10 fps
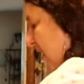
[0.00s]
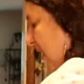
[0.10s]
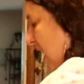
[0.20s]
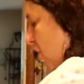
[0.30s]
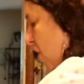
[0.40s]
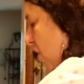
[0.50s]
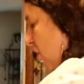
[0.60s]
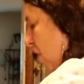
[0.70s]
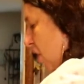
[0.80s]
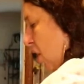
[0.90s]

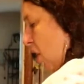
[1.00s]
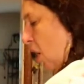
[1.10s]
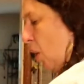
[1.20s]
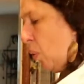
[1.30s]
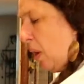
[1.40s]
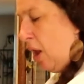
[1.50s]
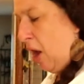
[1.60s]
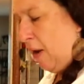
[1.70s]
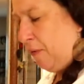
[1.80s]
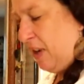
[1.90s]
centers will
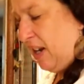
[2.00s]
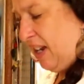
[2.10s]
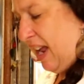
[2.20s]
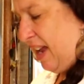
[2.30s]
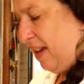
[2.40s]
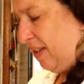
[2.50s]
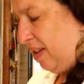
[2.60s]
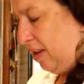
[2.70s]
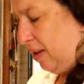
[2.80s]
often get